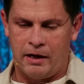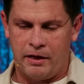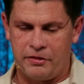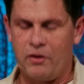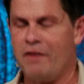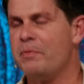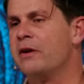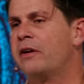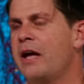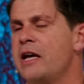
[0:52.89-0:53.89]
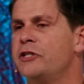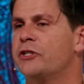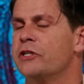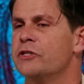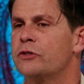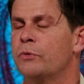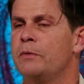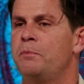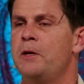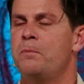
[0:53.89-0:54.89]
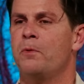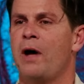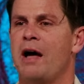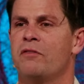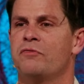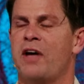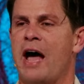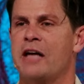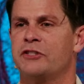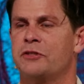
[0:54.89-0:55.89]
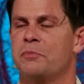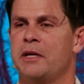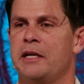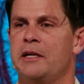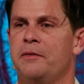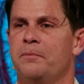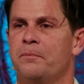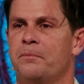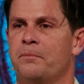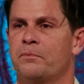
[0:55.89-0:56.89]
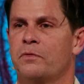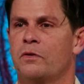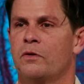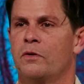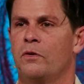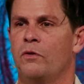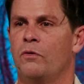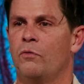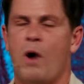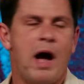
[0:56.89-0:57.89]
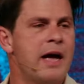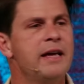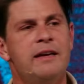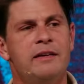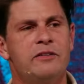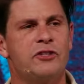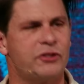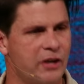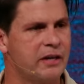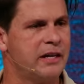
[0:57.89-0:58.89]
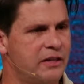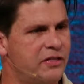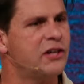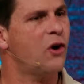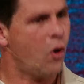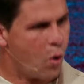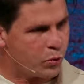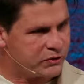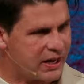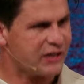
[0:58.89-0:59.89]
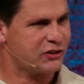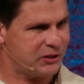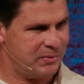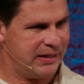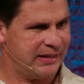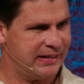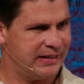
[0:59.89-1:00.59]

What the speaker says: There have been occasions when people have asked me, why study the Old Testament?